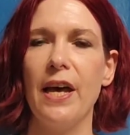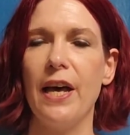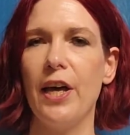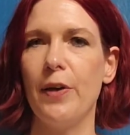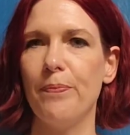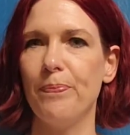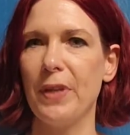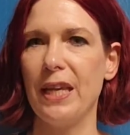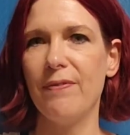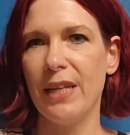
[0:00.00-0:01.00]

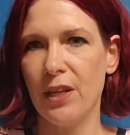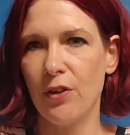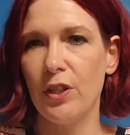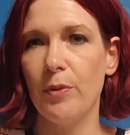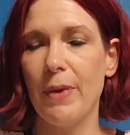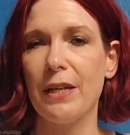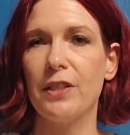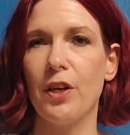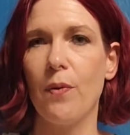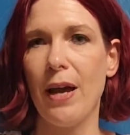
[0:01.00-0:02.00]
Even here in New
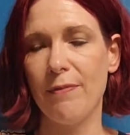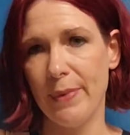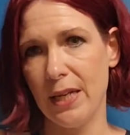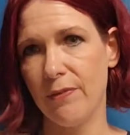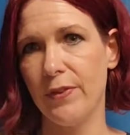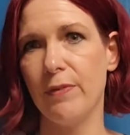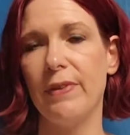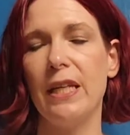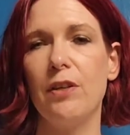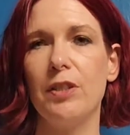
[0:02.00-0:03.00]
Mexico, I've made a few
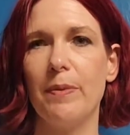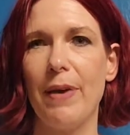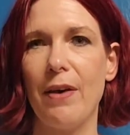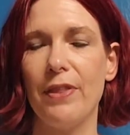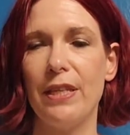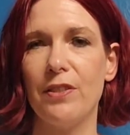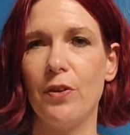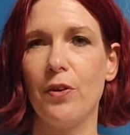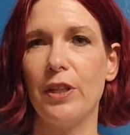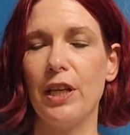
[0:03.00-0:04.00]
videos about this
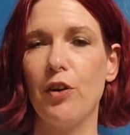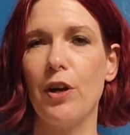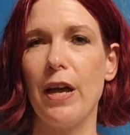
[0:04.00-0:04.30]
earlier,